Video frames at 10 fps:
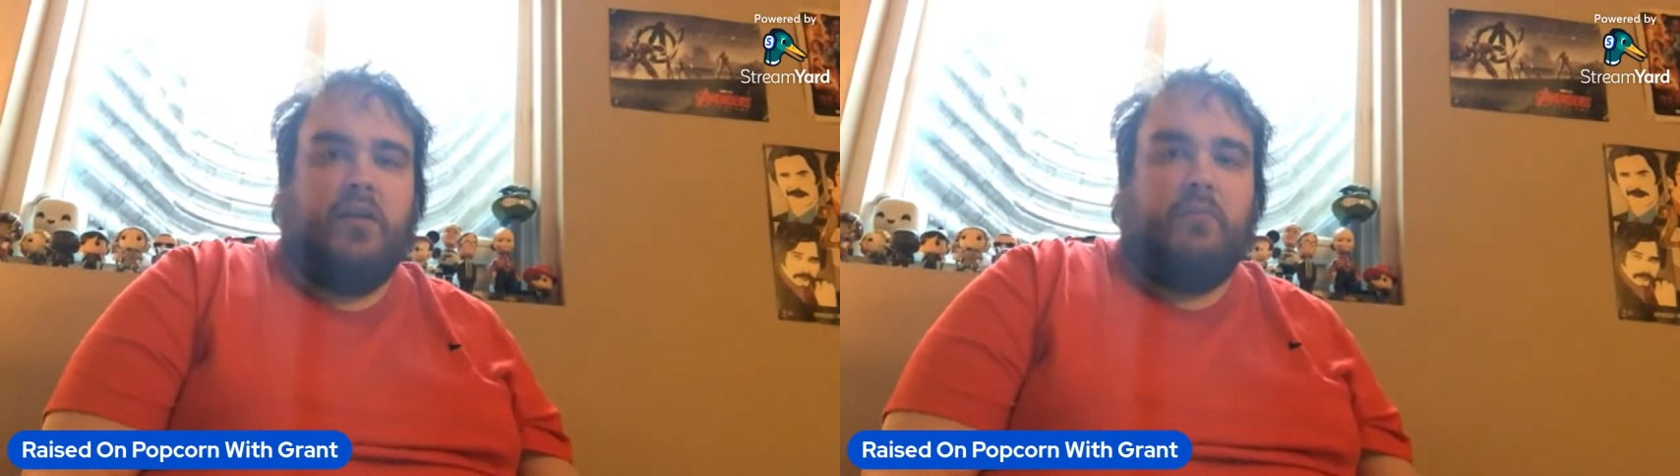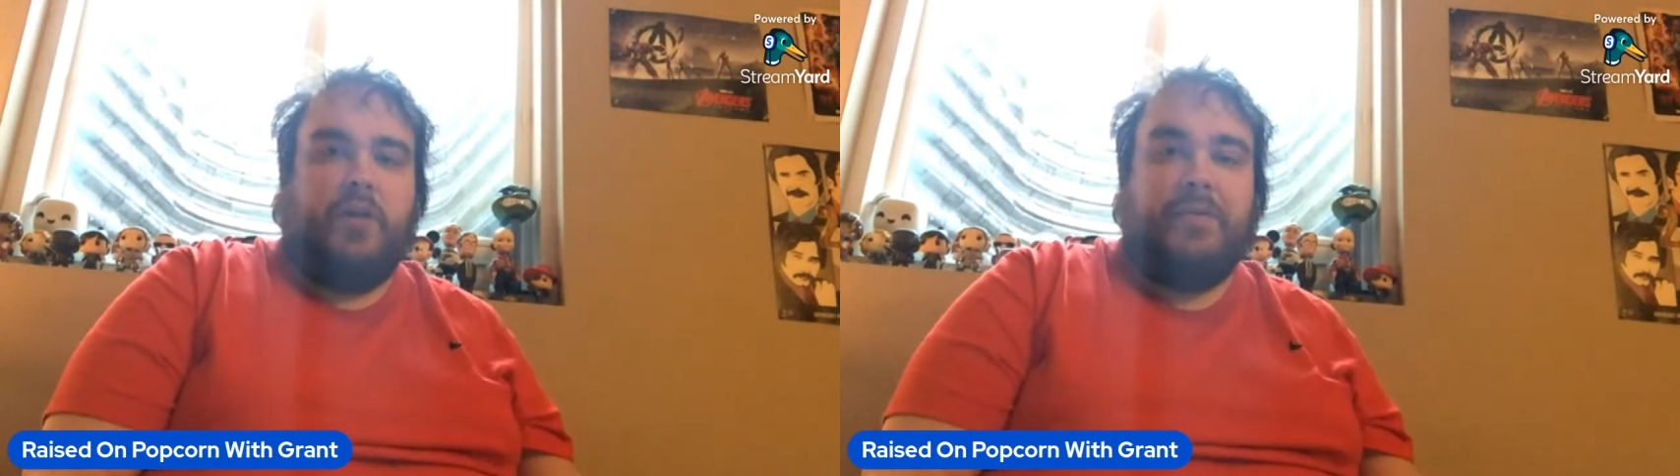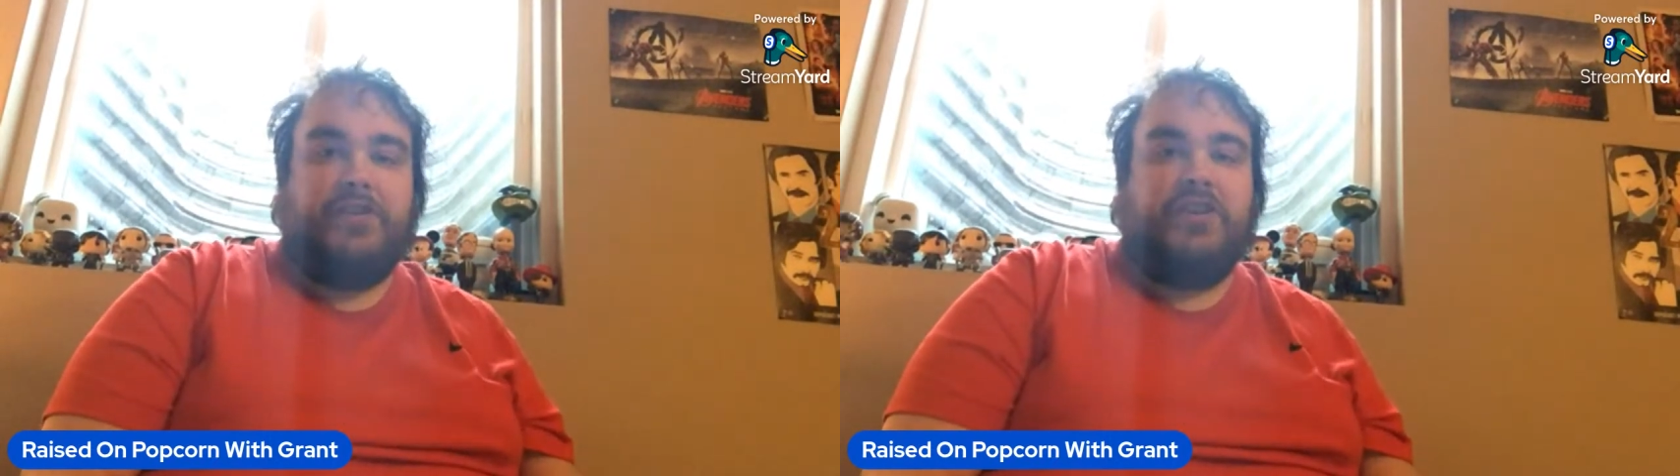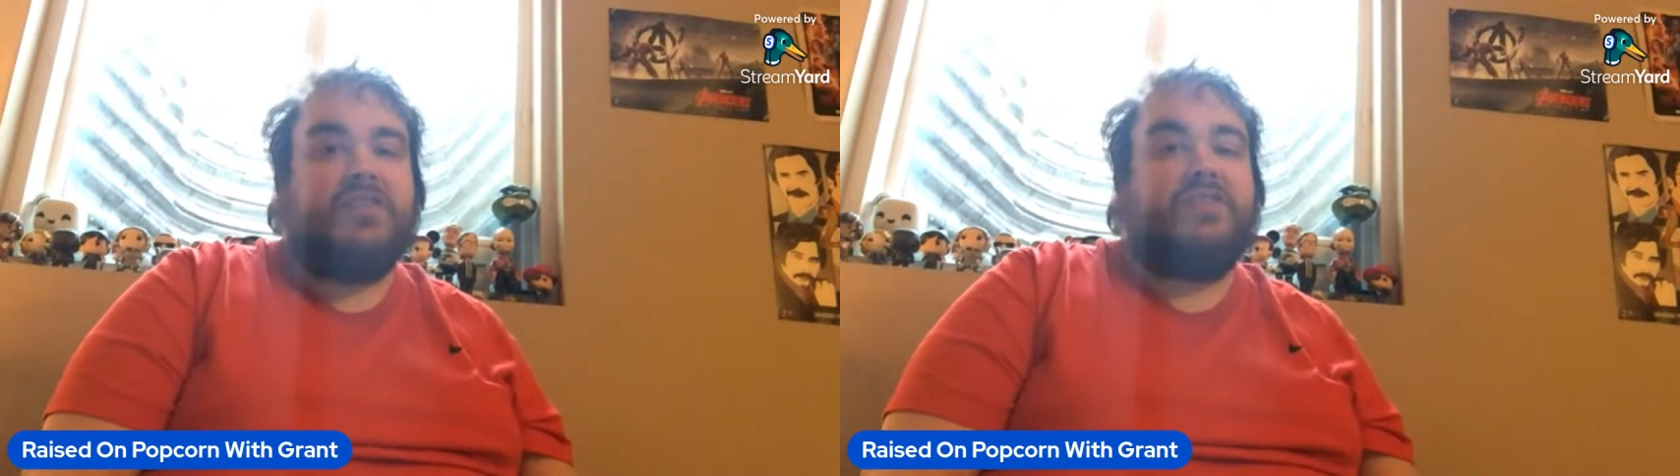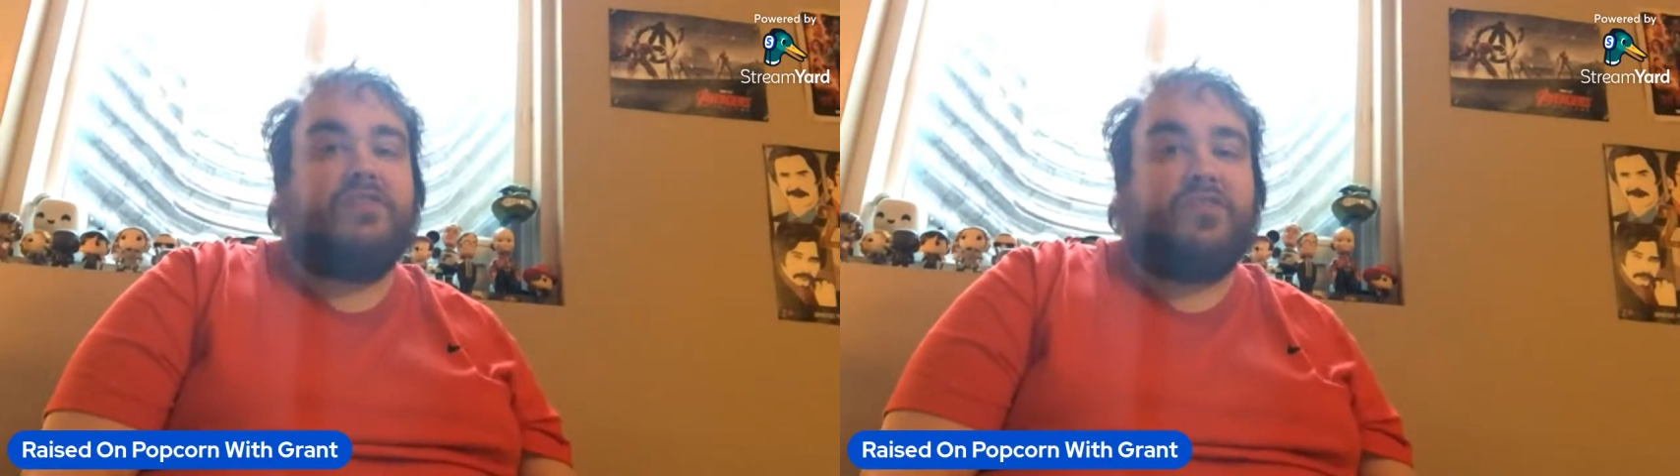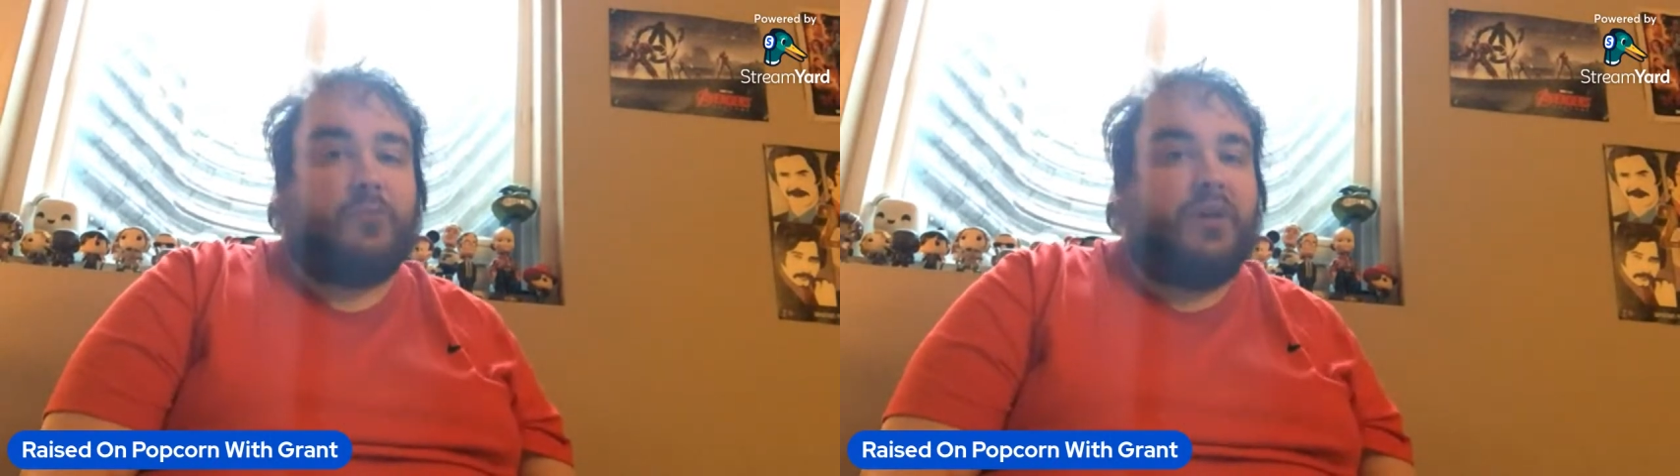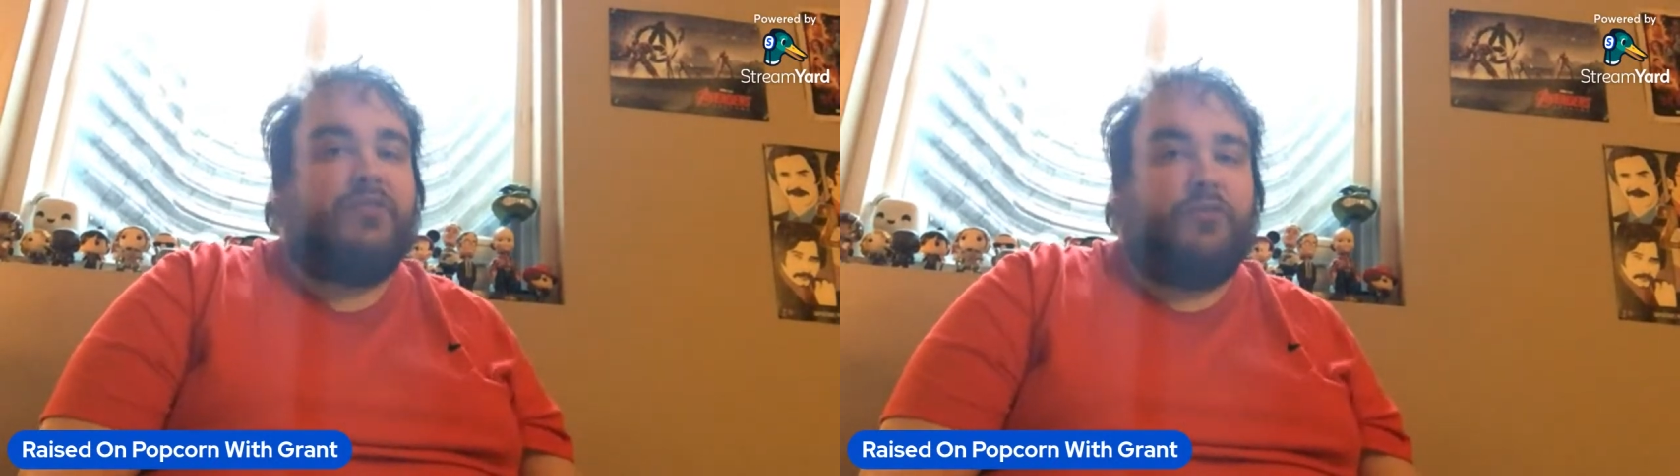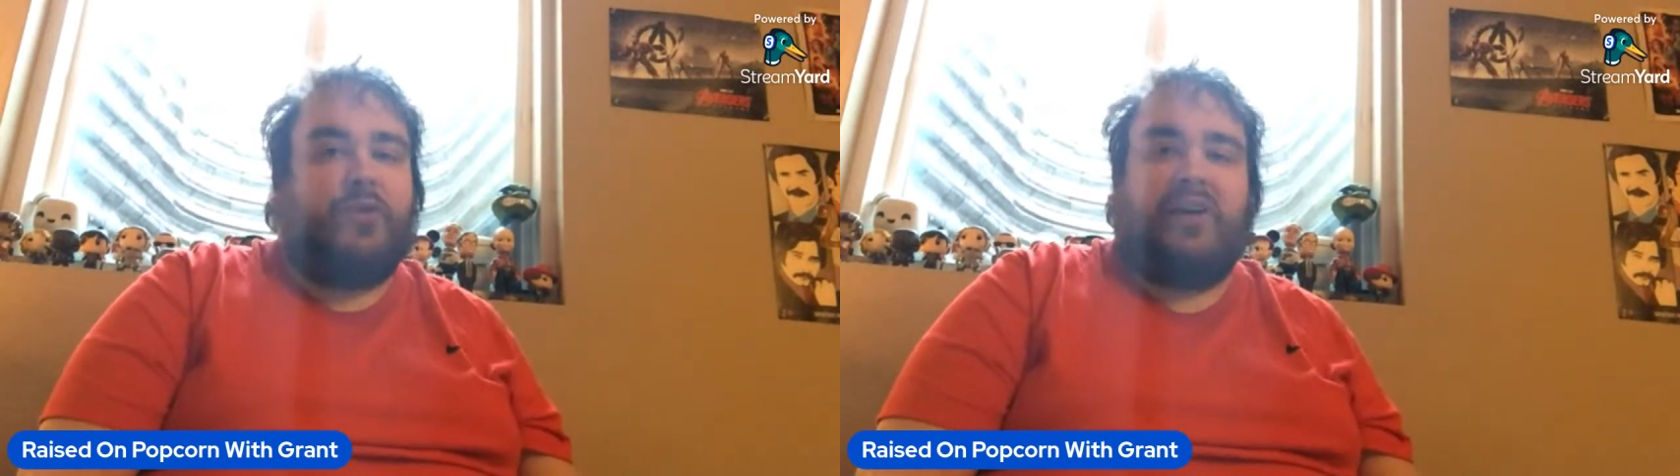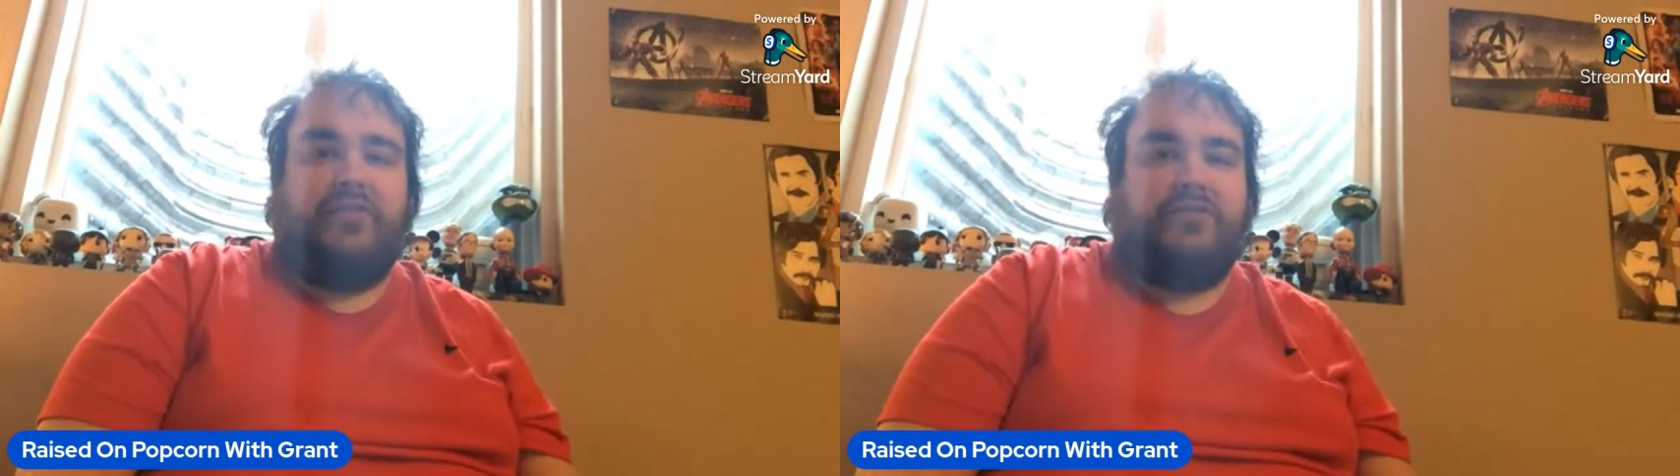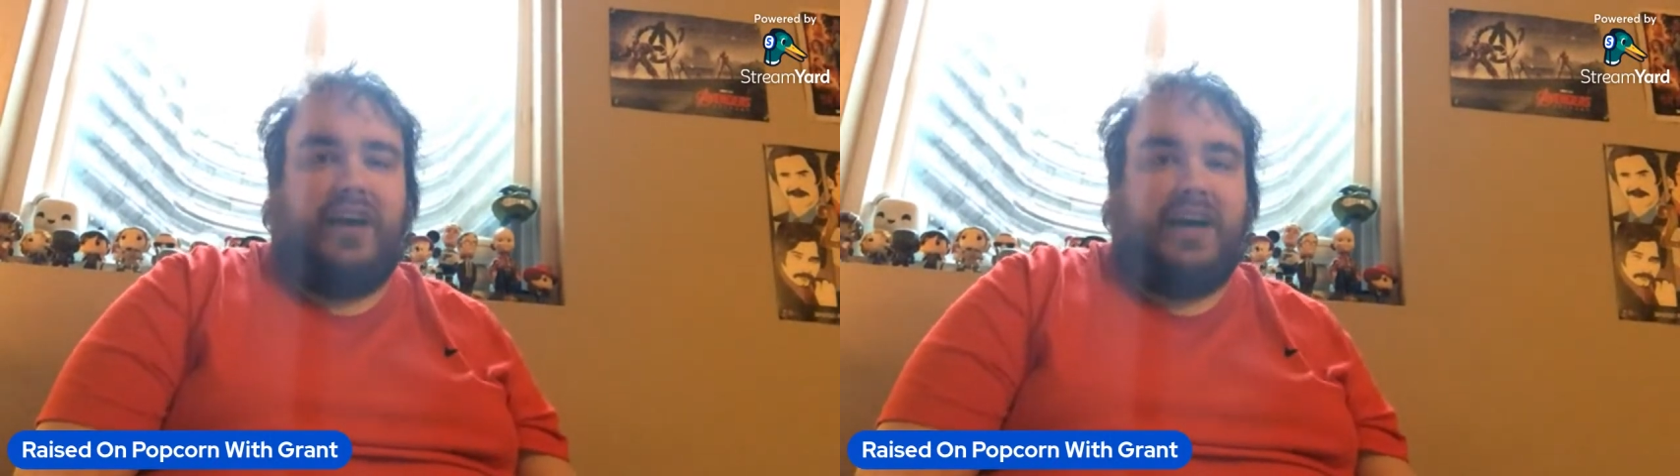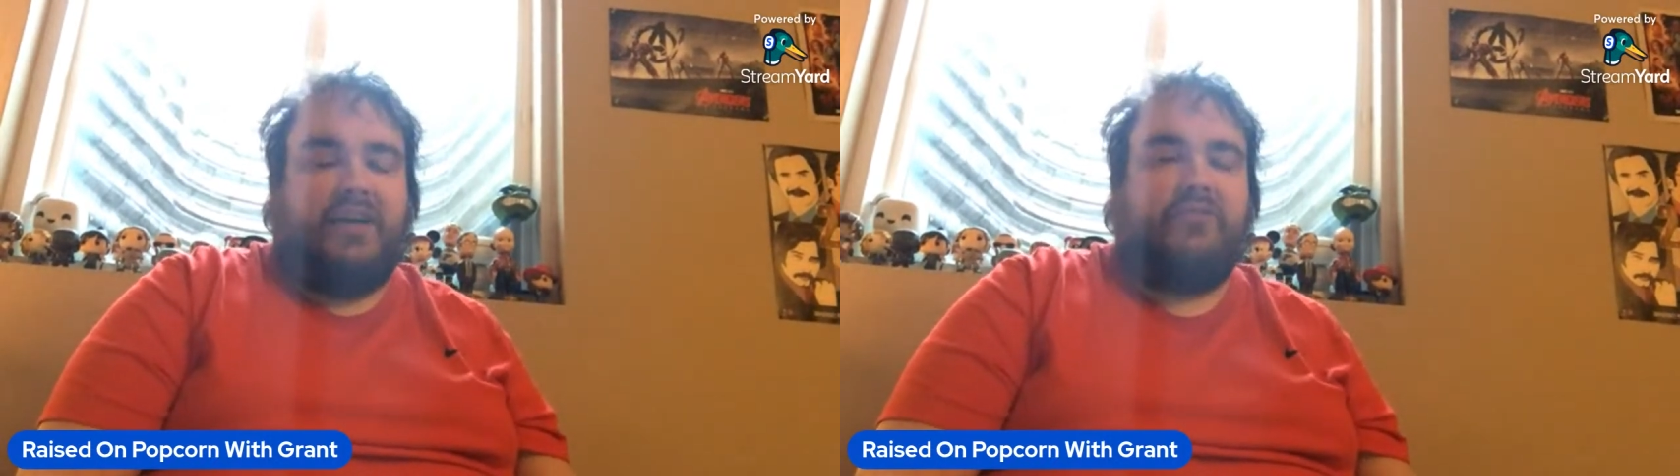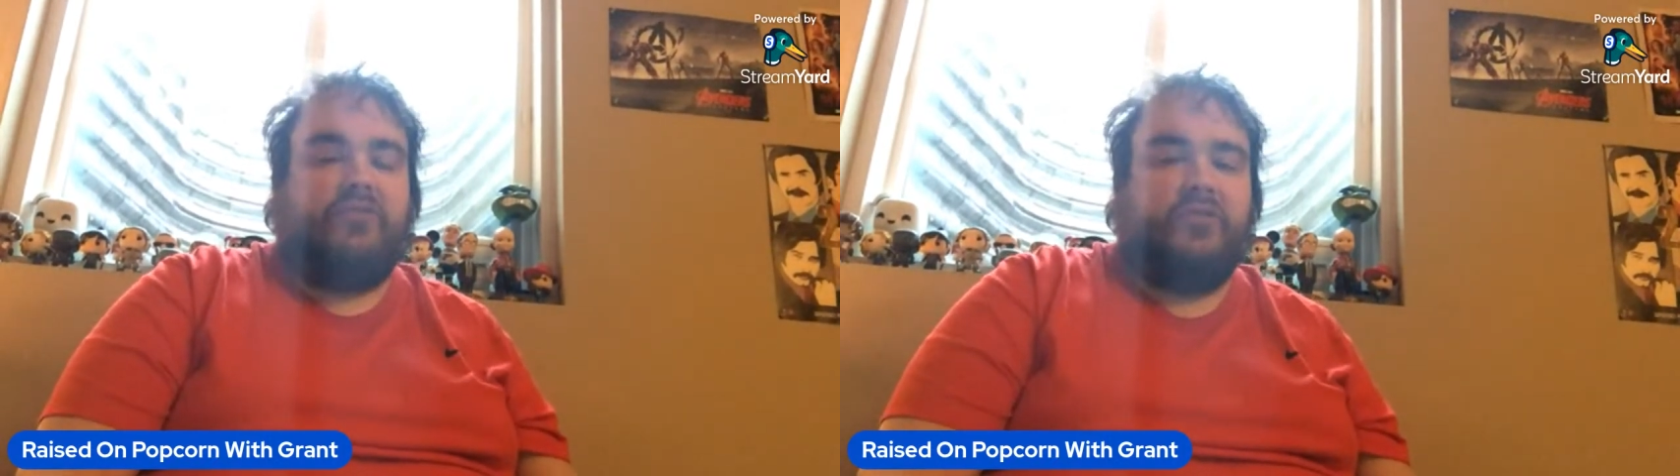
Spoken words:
Baby Geniuses 3, 4, and 5,